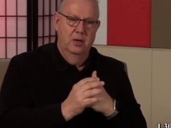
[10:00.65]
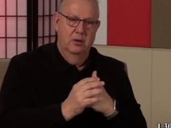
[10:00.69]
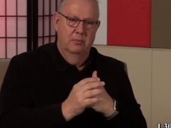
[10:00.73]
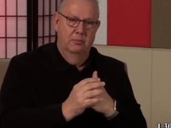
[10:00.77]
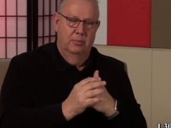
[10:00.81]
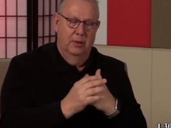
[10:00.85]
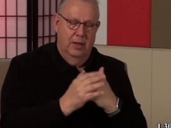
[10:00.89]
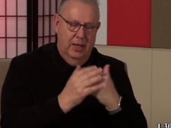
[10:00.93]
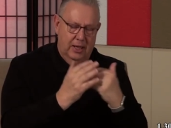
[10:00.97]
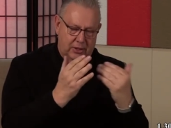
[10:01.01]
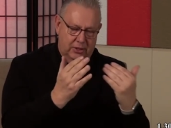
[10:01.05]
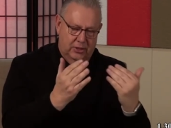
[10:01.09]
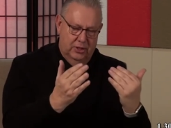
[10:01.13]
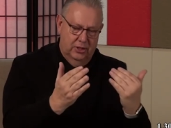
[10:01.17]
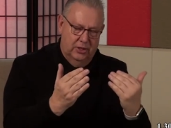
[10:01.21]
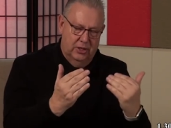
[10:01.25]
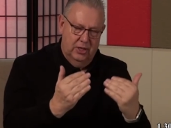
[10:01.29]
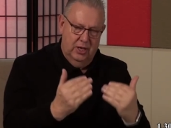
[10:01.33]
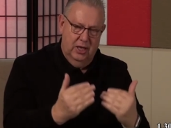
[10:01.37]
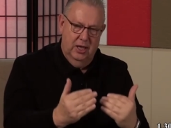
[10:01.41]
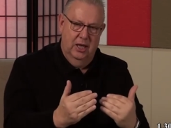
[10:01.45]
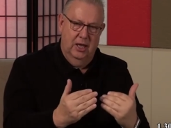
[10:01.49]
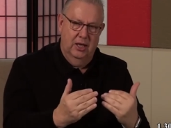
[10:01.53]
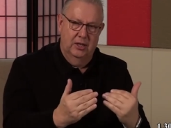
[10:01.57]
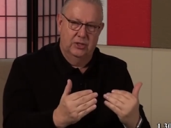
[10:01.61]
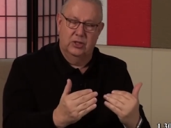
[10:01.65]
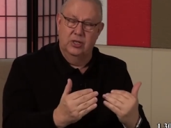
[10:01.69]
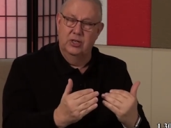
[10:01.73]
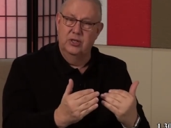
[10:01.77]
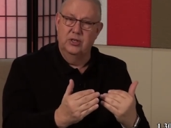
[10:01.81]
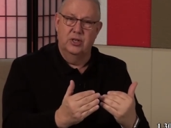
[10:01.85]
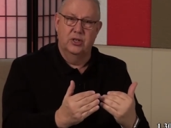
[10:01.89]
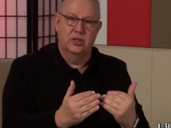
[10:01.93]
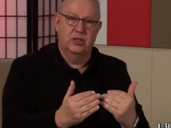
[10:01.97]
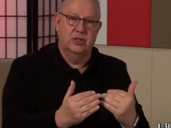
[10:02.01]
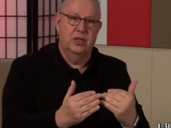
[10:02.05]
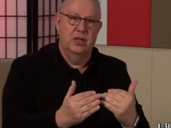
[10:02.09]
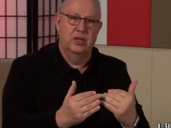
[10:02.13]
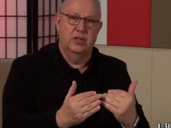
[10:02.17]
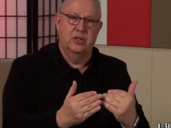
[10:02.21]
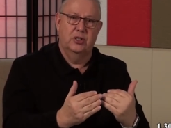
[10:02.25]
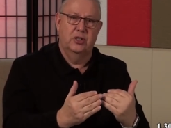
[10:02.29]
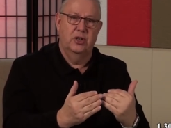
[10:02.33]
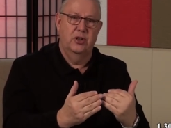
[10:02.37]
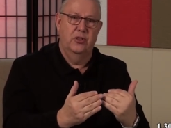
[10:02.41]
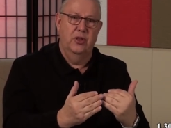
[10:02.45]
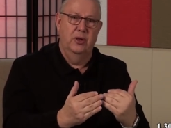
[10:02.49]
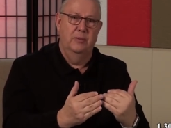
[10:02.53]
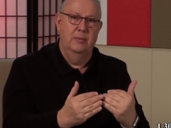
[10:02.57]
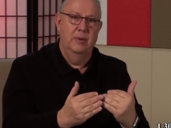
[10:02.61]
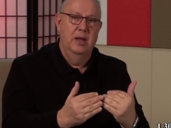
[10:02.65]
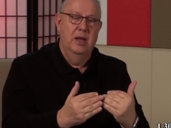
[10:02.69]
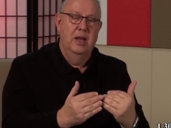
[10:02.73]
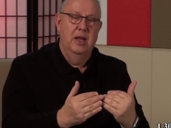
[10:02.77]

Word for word: blesses us and just says to them,